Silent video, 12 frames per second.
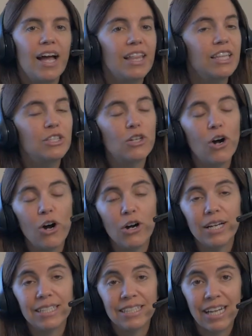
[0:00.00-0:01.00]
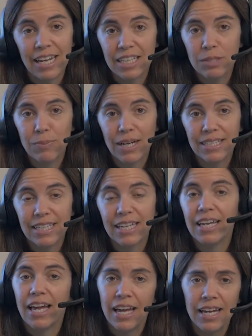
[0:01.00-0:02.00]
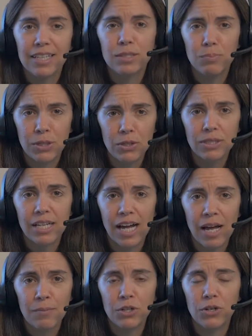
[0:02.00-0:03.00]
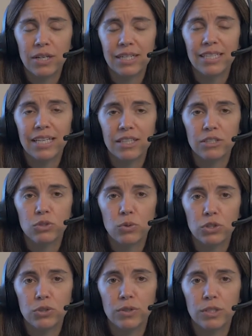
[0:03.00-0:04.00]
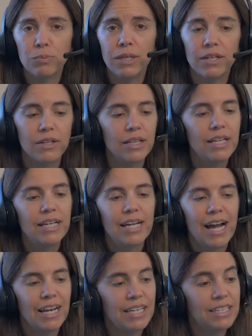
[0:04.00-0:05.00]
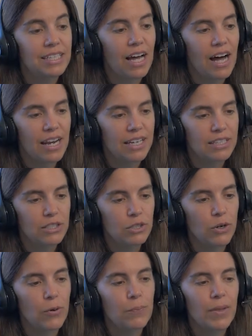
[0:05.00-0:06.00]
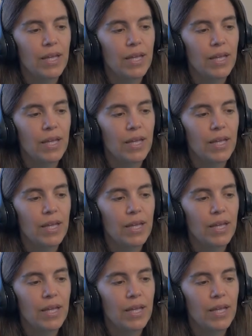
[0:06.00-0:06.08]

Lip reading: The dog is not expecting, hey, it's pill time, and you're going to take this torturous pill, and he's on it. So